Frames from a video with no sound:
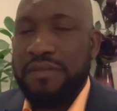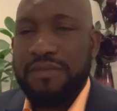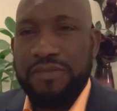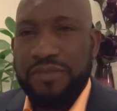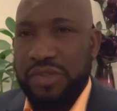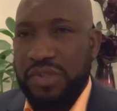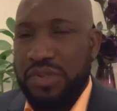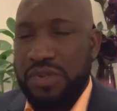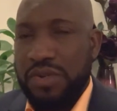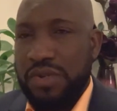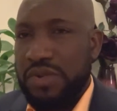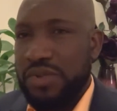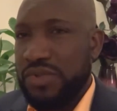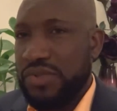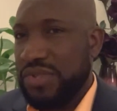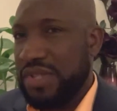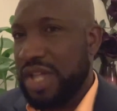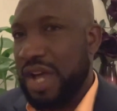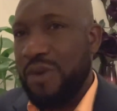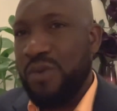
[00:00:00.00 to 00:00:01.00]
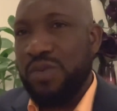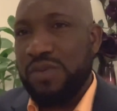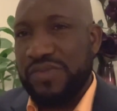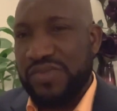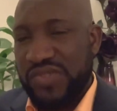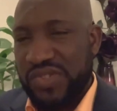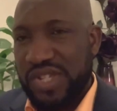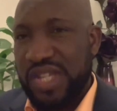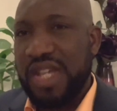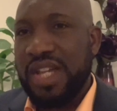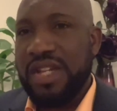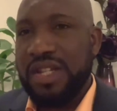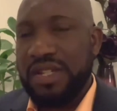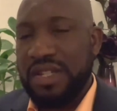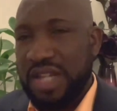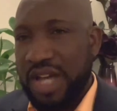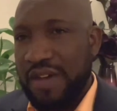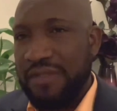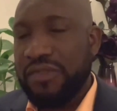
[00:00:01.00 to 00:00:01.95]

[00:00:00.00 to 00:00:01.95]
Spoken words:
videos that we've seen that